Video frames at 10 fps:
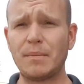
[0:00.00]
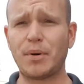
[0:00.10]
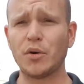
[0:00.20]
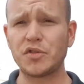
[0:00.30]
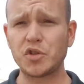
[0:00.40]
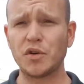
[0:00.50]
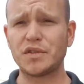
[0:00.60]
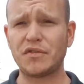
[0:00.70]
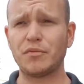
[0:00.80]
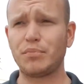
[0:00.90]
they both serve
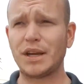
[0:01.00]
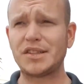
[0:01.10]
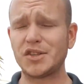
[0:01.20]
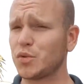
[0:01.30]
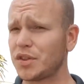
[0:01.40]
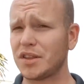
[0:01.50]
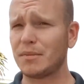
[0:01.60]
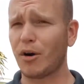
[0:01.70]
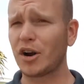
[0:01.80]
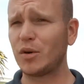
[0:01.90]
different places within the
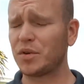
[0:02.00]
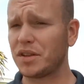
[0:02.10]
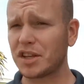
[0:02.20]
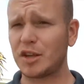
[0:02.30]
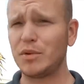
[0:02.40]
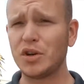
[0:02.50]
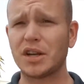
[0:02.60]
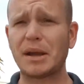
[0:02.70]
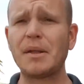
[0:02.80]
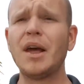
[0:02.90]
market, within the
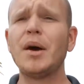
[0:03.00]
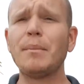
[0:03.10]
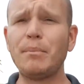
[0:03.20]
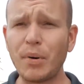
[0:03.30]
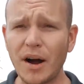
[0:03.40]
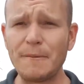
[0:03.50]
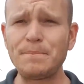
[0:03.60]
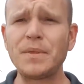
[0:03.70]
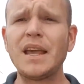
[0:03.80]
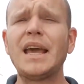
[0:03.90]
community. But
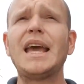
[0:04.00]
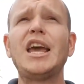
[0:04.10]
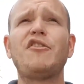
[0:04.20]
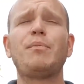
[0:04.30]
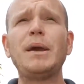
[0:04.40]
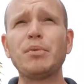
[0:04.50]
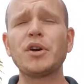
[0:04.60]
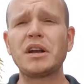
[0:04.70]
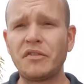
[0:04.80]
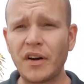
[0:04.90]
if people are
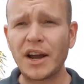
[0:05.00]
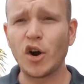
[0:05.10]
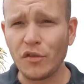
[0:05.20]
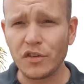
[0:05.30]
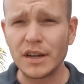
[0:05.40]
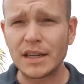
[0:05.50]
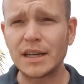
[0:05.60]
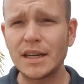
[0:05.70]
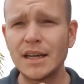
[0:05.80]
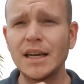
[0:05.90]
going to fight over it,
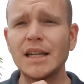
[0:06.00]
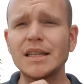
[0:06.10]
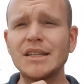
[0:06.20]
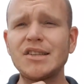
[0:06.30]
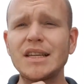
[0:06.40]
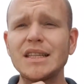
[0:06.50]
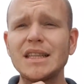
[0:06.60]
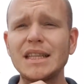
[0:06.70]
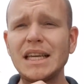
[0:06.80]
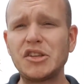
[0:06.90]
let's at
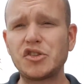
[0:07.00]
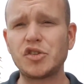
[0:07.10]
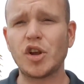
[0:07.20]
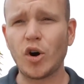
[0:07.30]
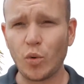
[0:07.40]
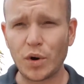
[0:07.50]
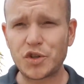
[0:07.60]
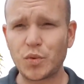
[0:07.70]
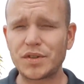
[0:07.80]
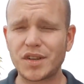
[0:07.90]
least know
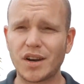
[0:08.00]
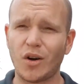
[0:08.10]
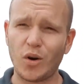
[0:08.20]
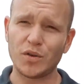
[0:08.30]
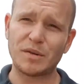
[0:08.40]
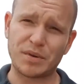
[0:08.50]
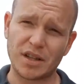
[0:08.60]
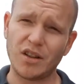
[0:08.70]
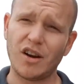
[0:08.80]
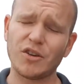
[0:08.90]
which one's going to hold up in
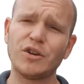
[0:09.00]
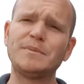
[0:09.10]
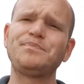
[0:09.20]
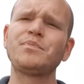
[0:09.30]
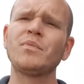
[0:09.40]
the long run.